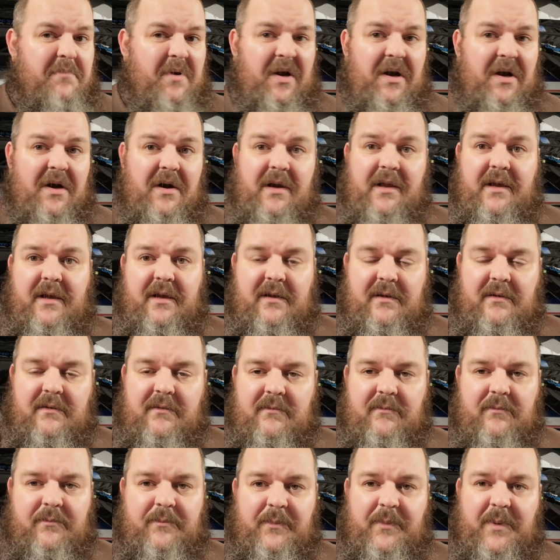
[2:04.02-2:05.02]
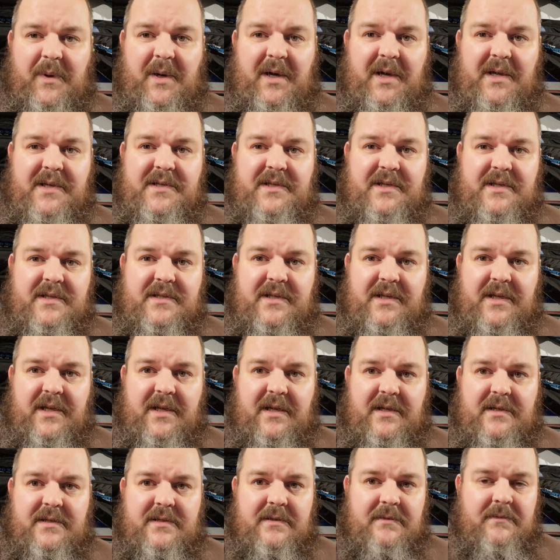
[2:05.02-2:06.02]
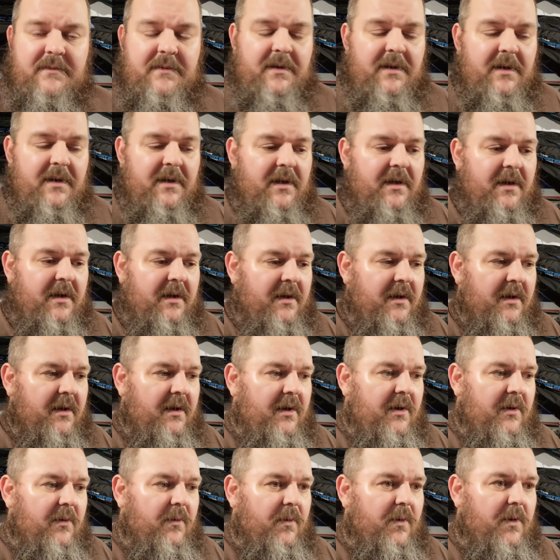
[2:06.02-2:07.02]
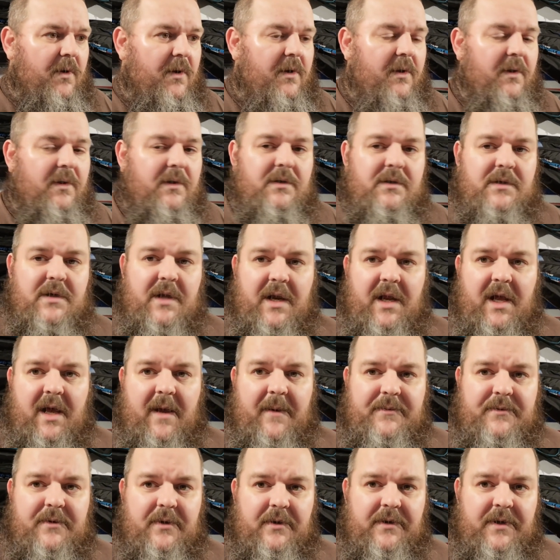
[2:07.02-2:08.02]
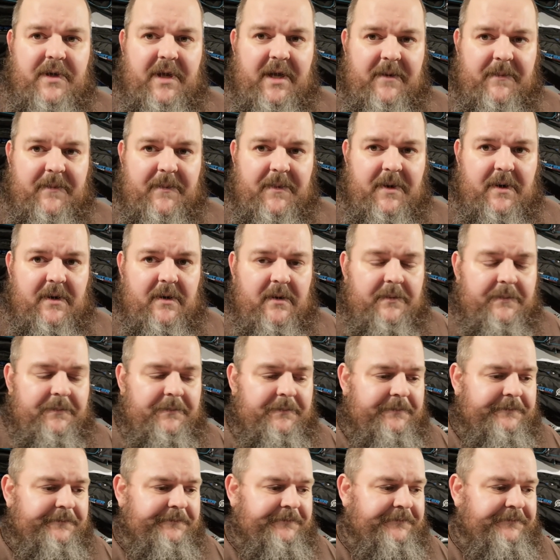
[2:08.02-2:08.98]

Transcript: barely barely 60 days was an absolute nightmare.